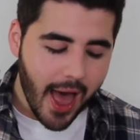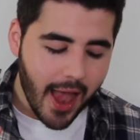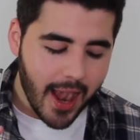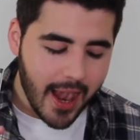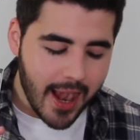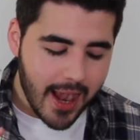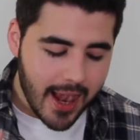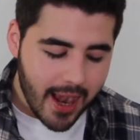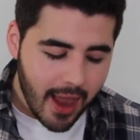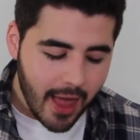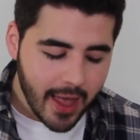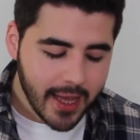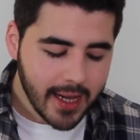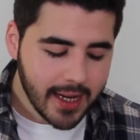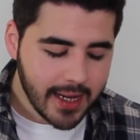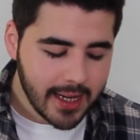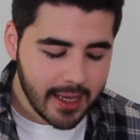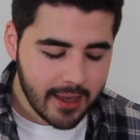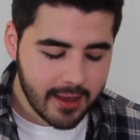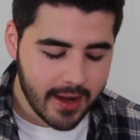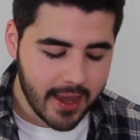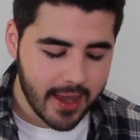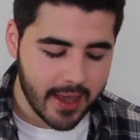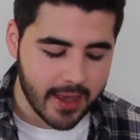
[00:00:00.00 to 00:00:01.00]
The
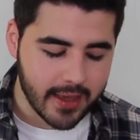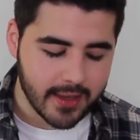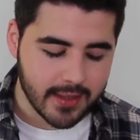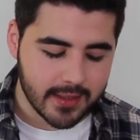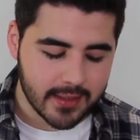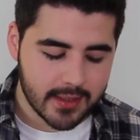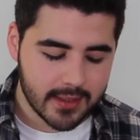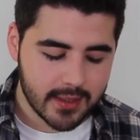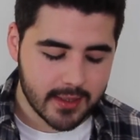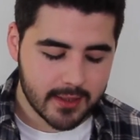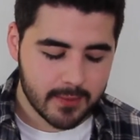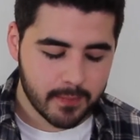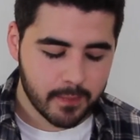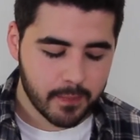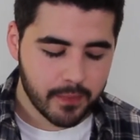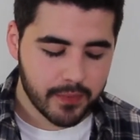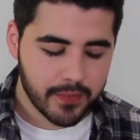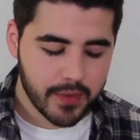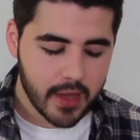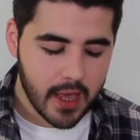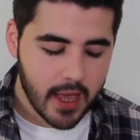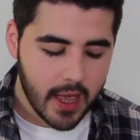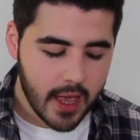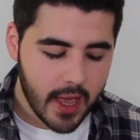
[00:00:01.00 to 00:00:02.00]
likelihood is
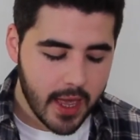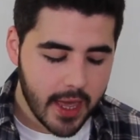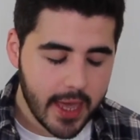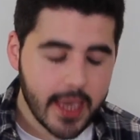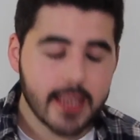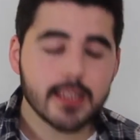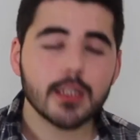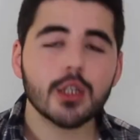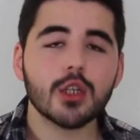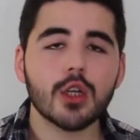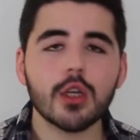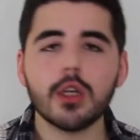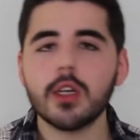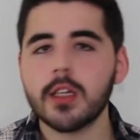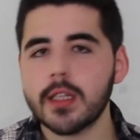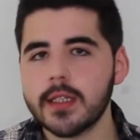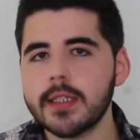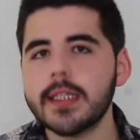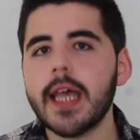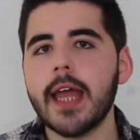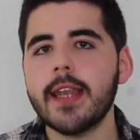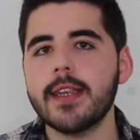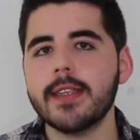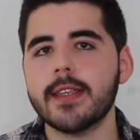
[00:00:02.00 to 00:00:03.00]
he's a good
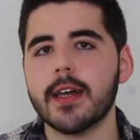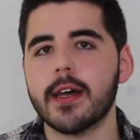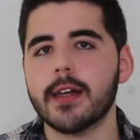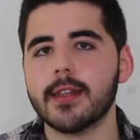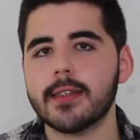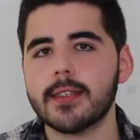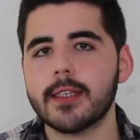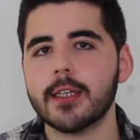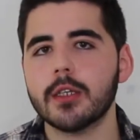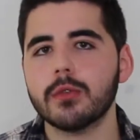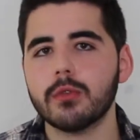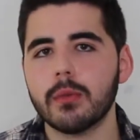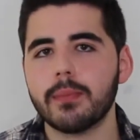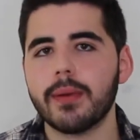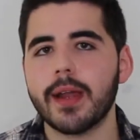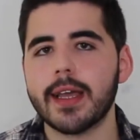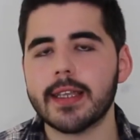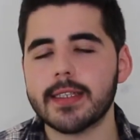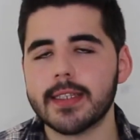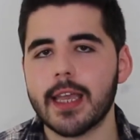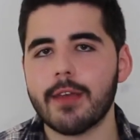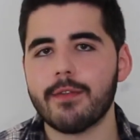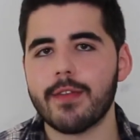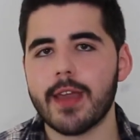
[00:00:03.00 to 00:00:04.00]
contender to
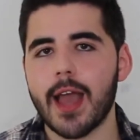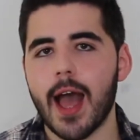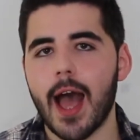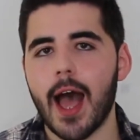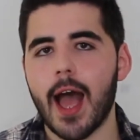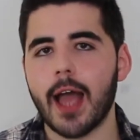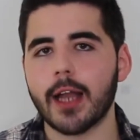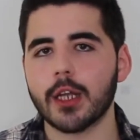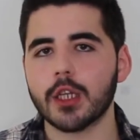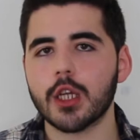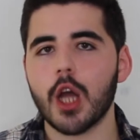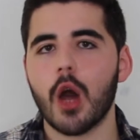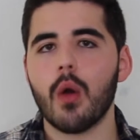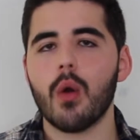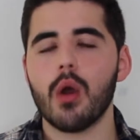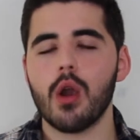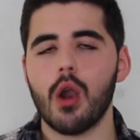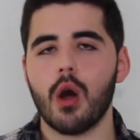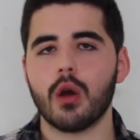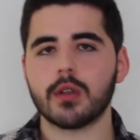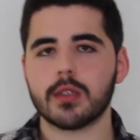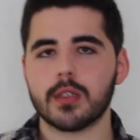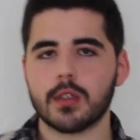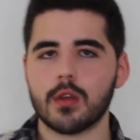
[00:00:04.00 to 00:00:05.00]
replace Kiviak and go
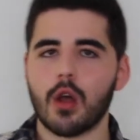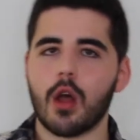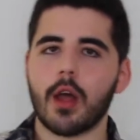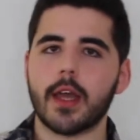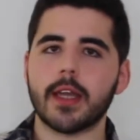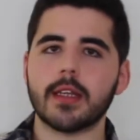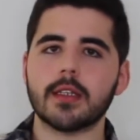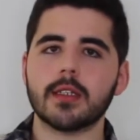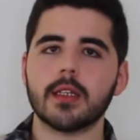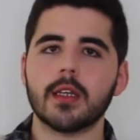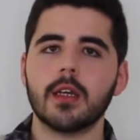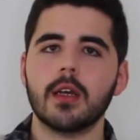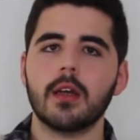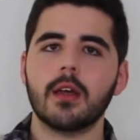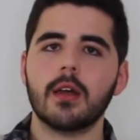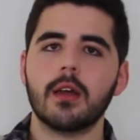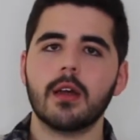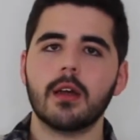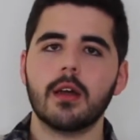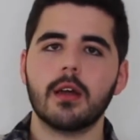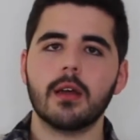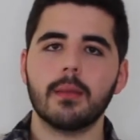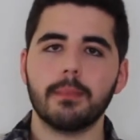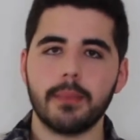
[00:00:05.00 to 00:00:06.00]
alongside
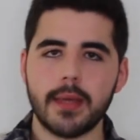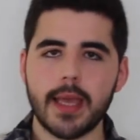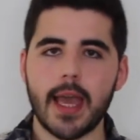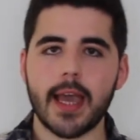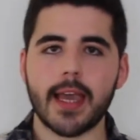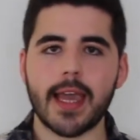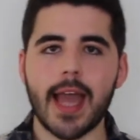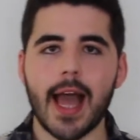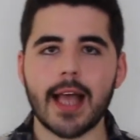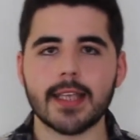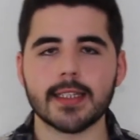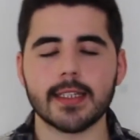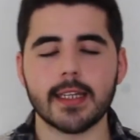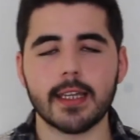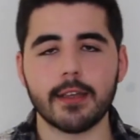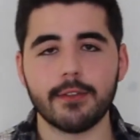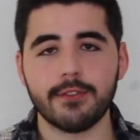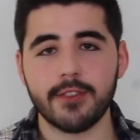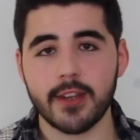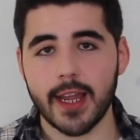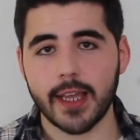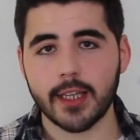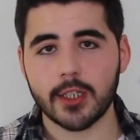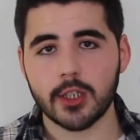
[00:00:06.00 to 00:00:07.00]
Pierre Gasly
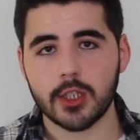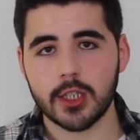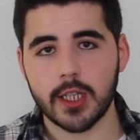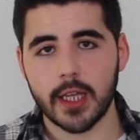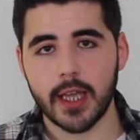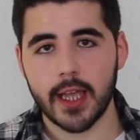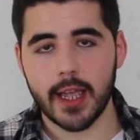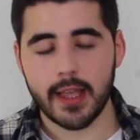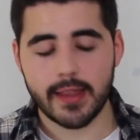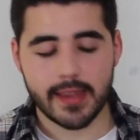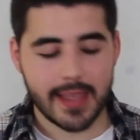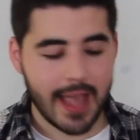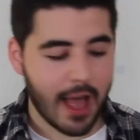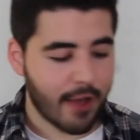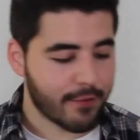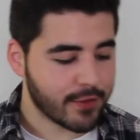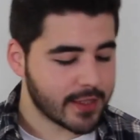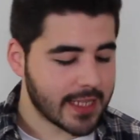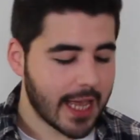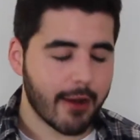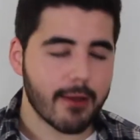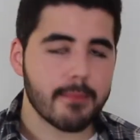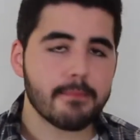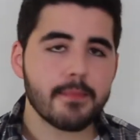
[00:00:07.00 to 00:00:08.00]
for next year in the
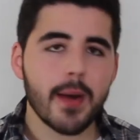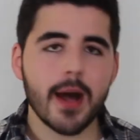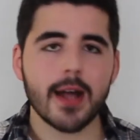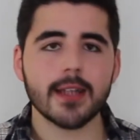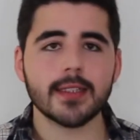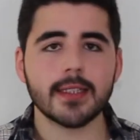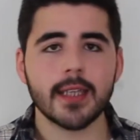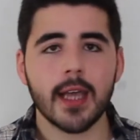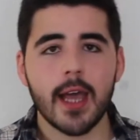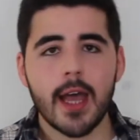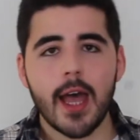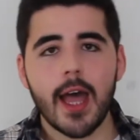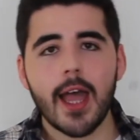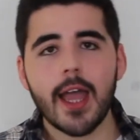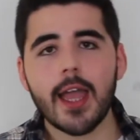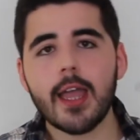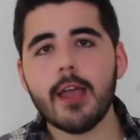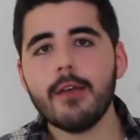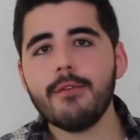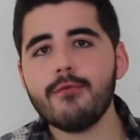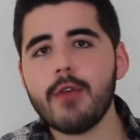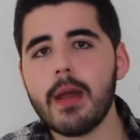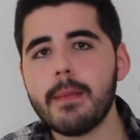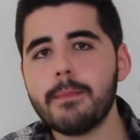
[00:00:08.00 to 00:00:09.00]
AlphaTauri. But
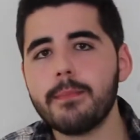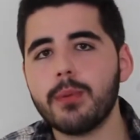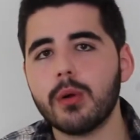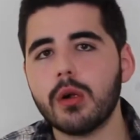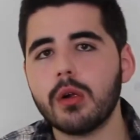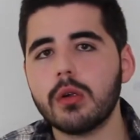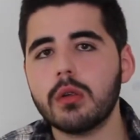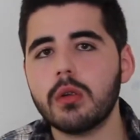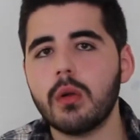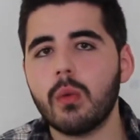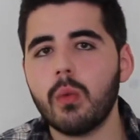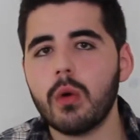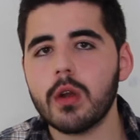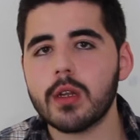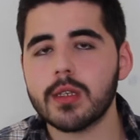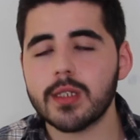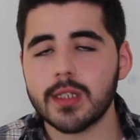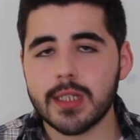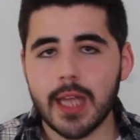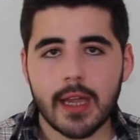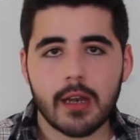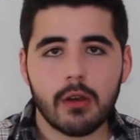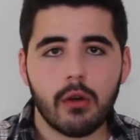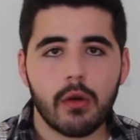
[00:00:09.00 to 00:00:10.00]
if Red Bull want to
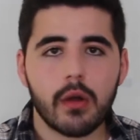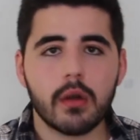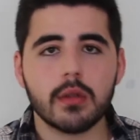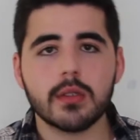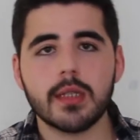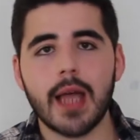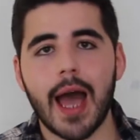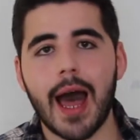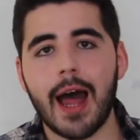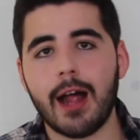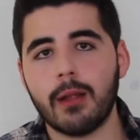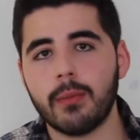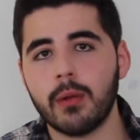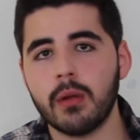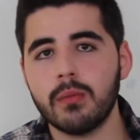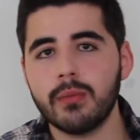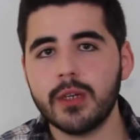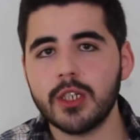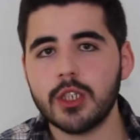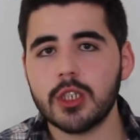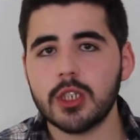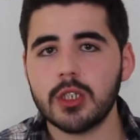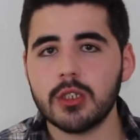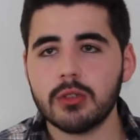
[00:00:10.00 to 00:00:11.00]
stay loyal to Albon,
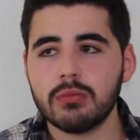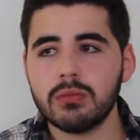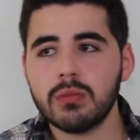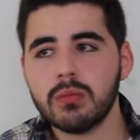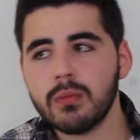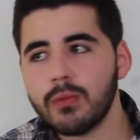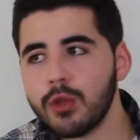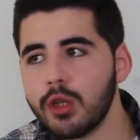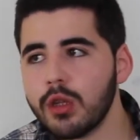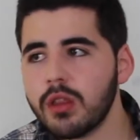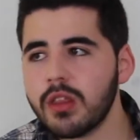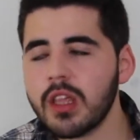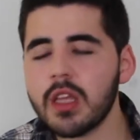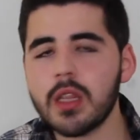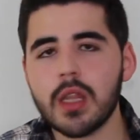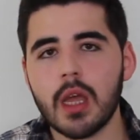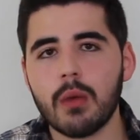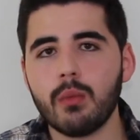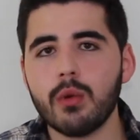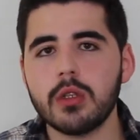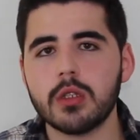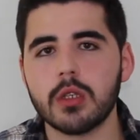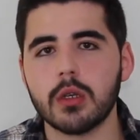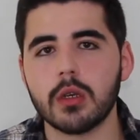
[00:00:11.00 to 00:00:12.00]
which you'd think
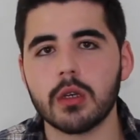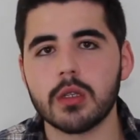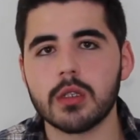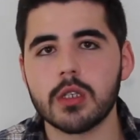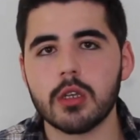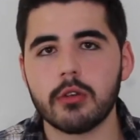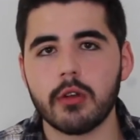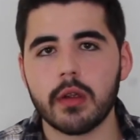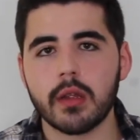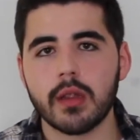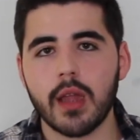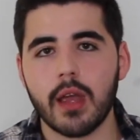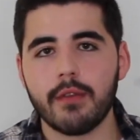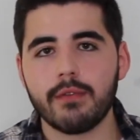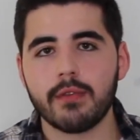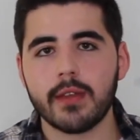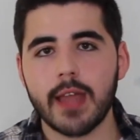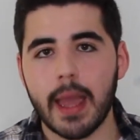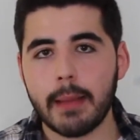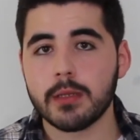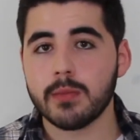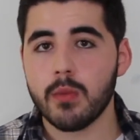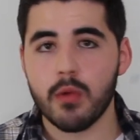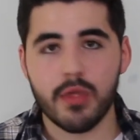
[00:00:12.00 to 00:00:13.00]
they would do considering they've
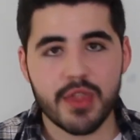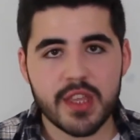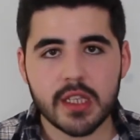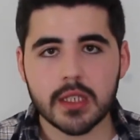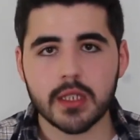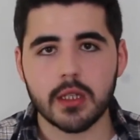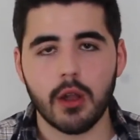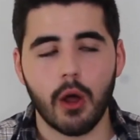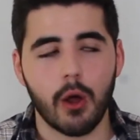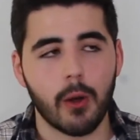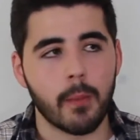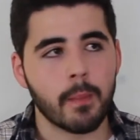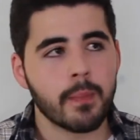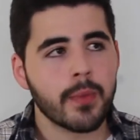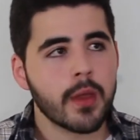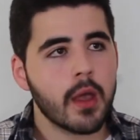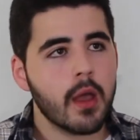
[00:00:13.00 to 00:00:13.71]
kept him on this long,